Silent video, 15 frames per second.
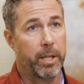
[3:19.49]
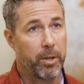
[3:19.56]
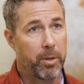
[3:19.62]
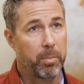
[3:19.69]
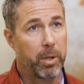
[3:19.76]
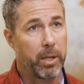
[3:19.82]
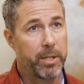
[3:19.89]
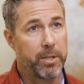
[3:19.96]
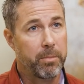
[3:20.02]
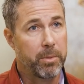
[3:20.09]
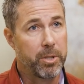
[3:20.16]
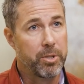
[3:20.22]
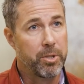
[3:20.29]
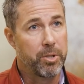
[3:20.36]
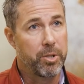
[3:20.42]
other place of
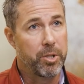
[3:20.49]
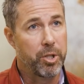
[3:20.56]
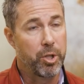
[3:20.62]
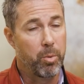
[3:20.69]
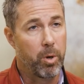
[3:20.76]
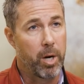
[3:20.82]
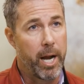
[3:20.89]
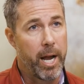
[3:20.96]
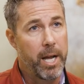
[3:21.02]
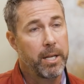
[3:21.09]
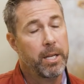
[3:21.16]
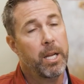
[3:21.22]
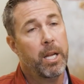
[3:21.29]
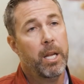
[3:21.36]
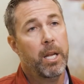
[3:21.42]
business that you were
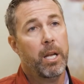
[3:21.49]
at.